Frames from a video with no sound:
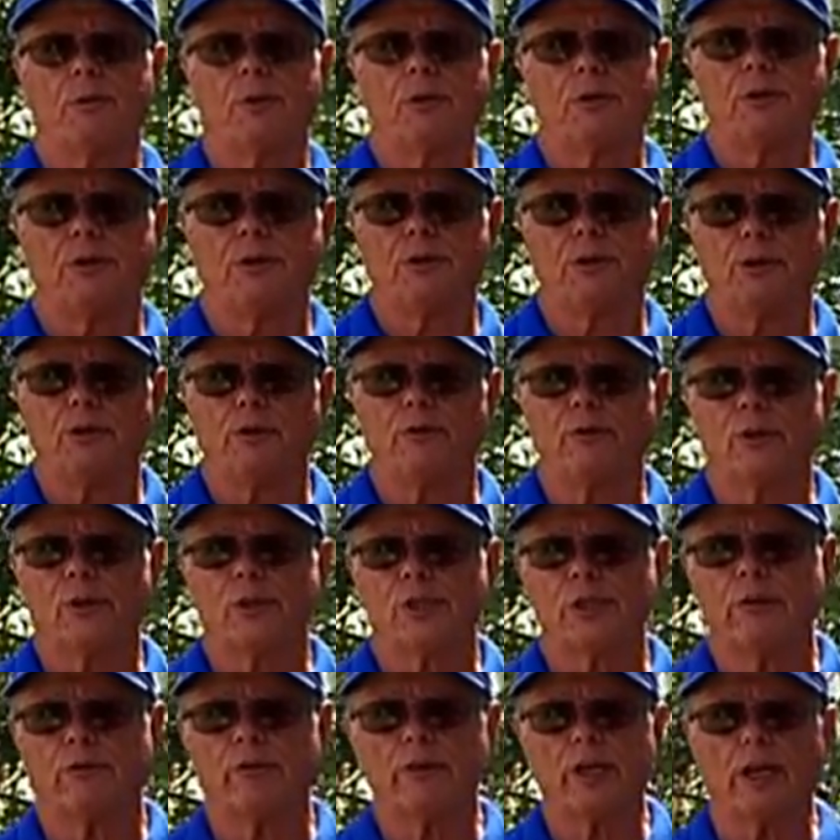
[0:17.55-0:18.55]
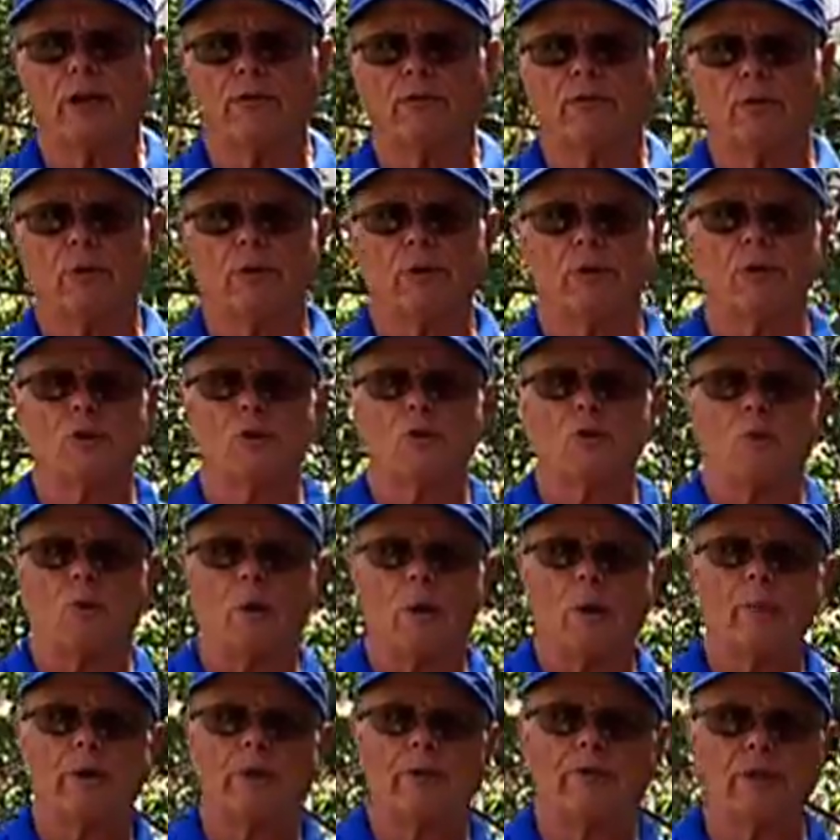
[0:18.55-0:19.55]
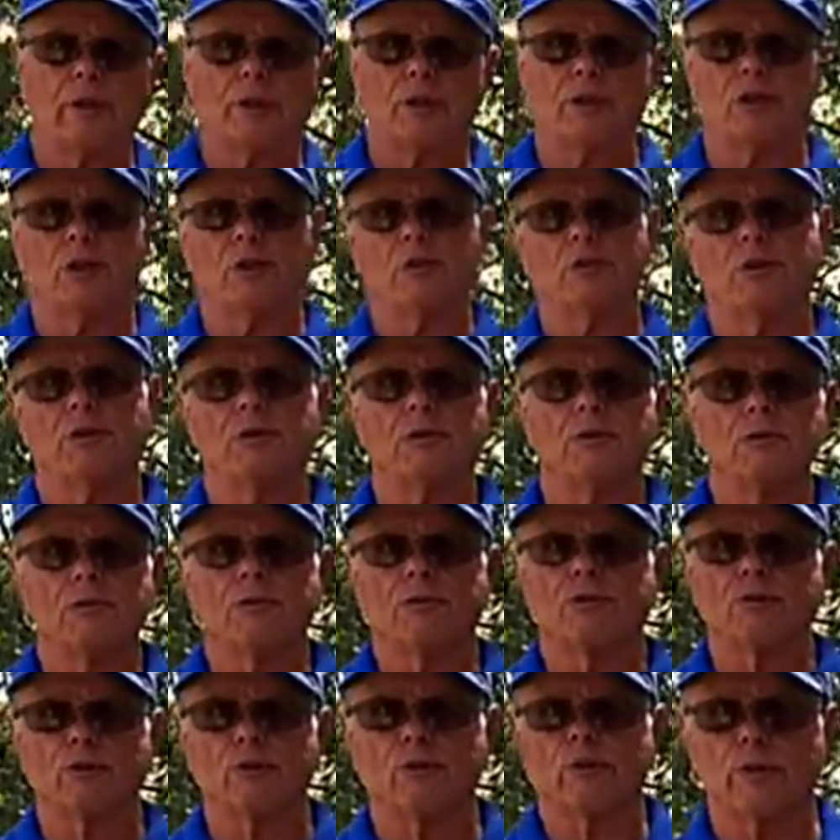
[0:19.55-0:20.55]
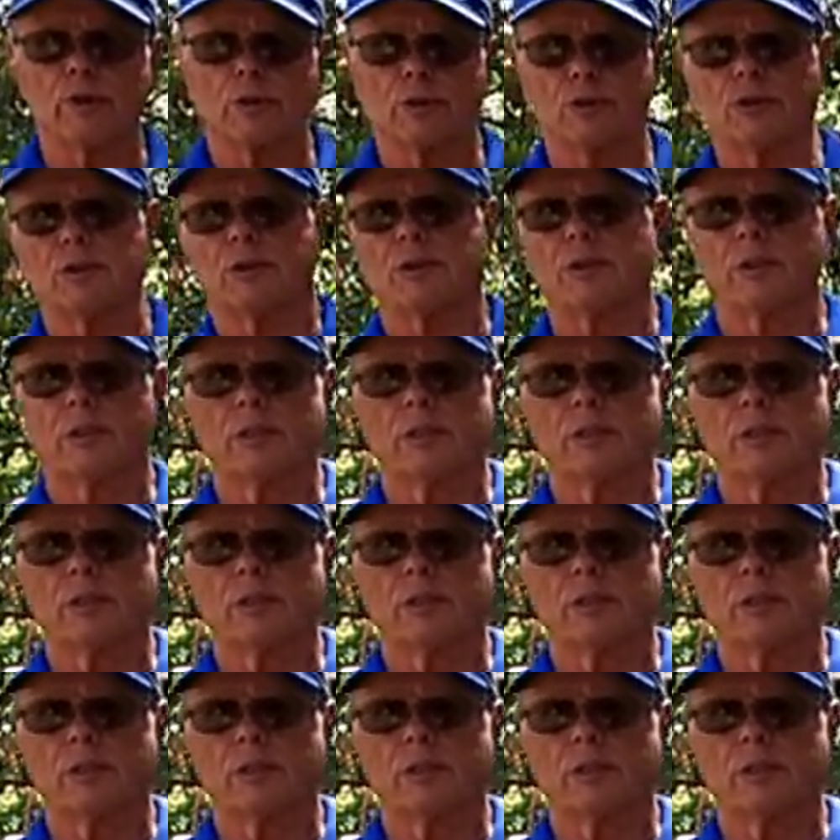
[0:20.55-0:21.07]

with the University of California's Cooperative Extension Service.